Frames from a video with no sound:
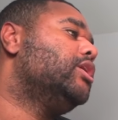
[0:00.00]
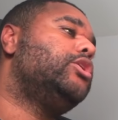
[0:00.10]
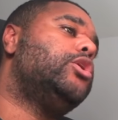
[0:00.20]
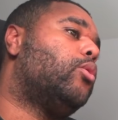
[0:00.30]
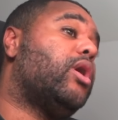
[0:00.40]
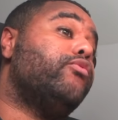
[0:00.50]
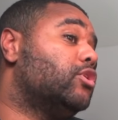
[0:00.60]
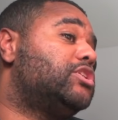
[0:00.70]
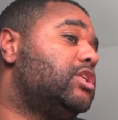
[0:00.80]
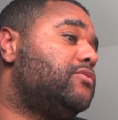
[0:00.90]
you know what, I've
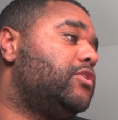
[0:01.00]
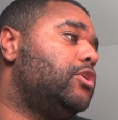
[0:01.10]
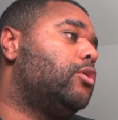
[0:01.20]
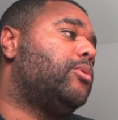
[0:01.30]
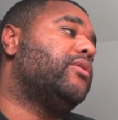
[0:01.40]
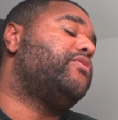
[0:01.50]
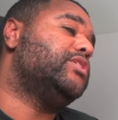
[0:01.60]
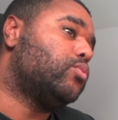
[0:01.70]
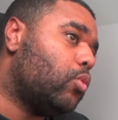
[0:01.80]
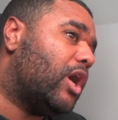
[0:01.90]
not seen this video but if
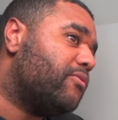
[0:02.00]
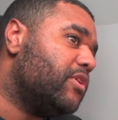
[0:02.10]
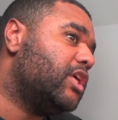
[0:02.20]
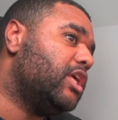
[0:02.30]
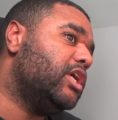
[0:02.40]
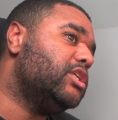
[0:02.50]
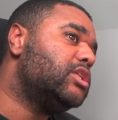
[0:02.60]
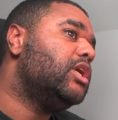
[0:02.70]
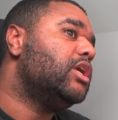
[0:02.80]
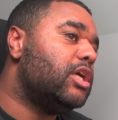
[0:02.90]
it's what I think it
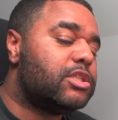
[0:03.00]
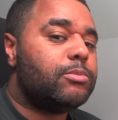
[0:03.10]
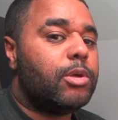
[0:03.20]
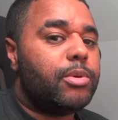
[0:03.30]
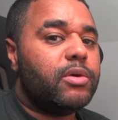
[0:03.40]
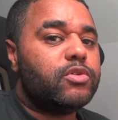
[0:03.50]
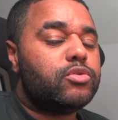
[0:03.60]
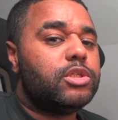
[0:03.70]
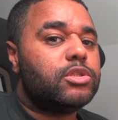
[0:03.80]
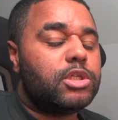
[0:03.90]
is, it's going to be a bit of a
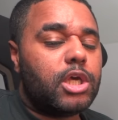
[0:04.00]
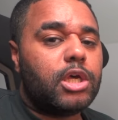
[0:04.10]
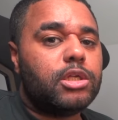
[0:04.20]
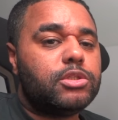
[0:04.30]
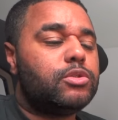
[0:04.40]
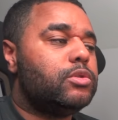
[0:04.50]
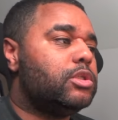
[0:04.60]
treat. So yeah, let's do